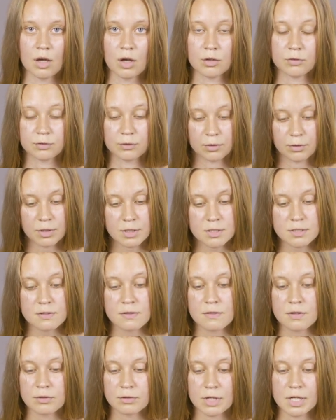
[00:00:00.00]
Of course,
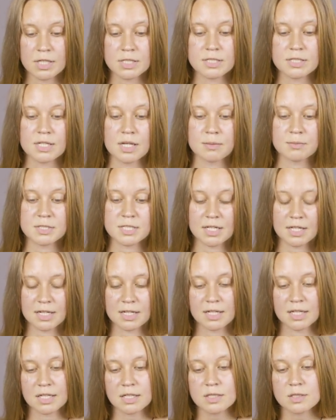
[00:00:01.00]
there are some
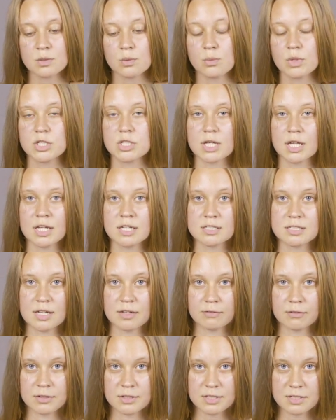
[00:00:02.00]
techniques which can
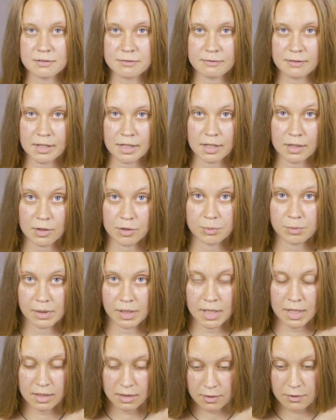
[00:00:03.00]
diversify your
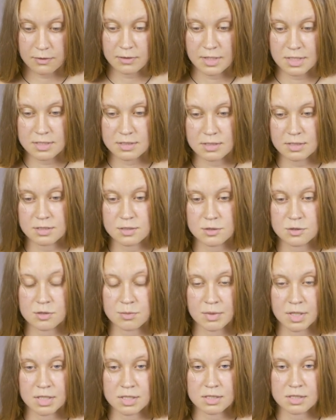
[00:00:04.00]
playing on this
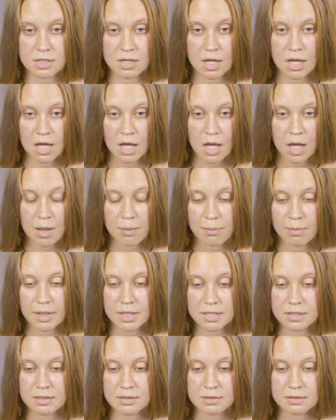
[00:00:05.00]
instrument,
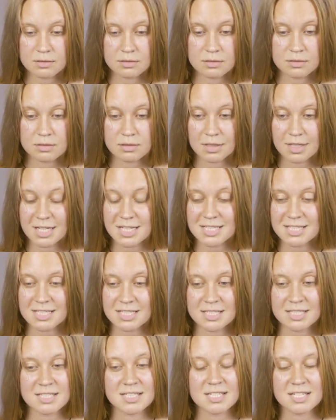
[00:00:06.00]
but it
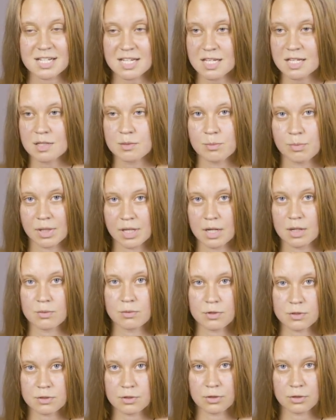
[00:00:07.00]
is still playing
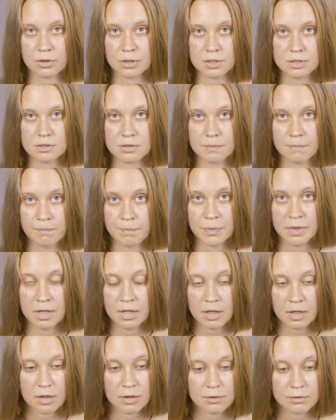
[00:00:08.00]
with chords.
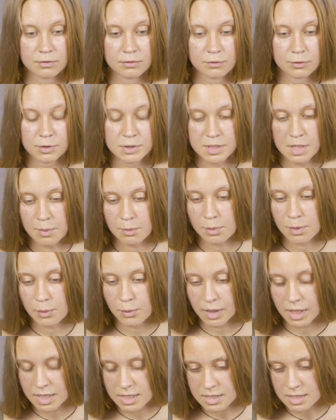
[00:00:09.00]
For example,
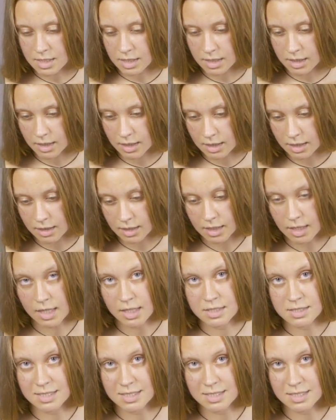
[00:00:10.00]
we can take a